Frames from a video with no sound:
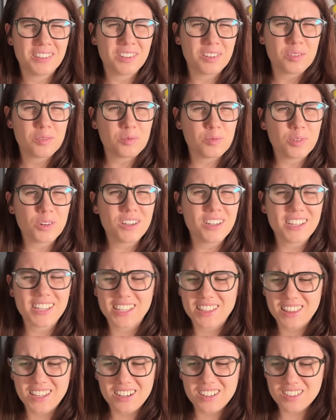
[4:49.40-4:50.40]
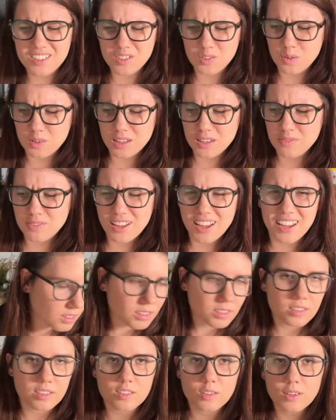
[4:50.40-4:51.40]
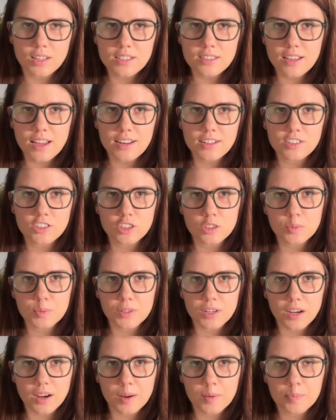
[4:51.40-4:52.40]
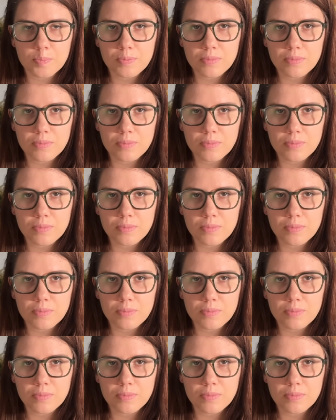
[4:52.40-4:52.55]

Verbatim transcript: We're going to get there. It's totally fine. So let's add a Jupiter.